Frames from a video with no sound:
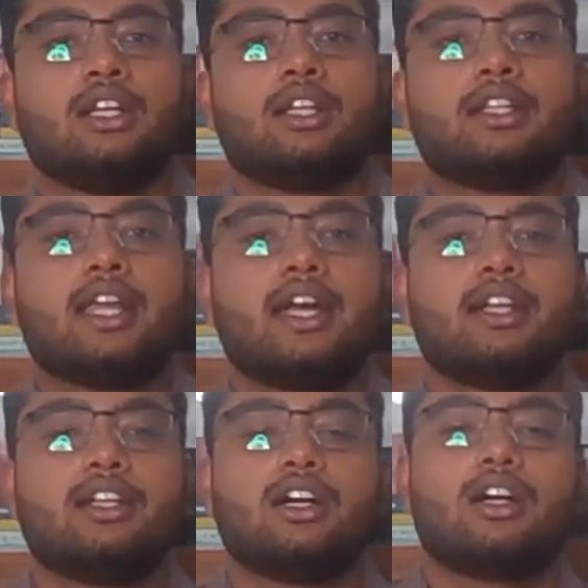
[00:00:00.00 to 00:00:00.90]
that
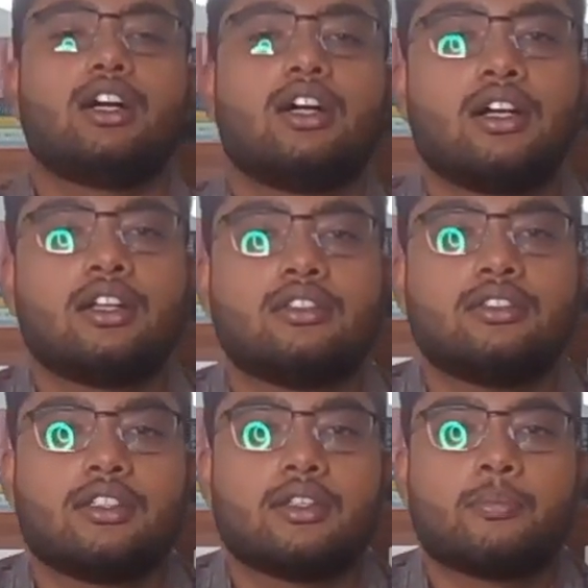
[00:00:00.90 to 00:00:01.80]

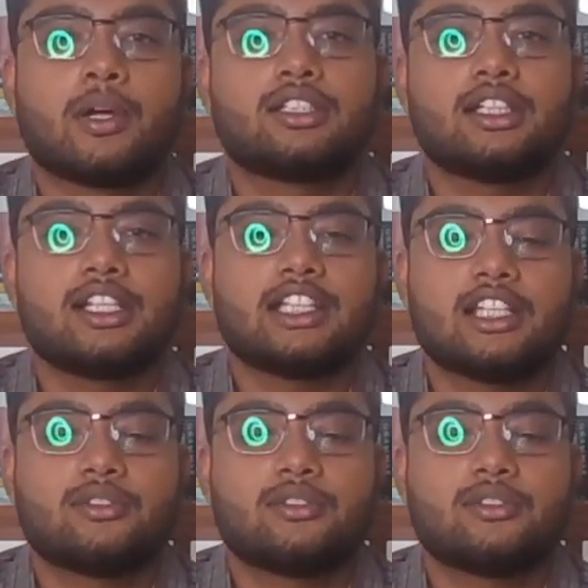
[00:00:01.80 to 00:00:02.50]
person has asked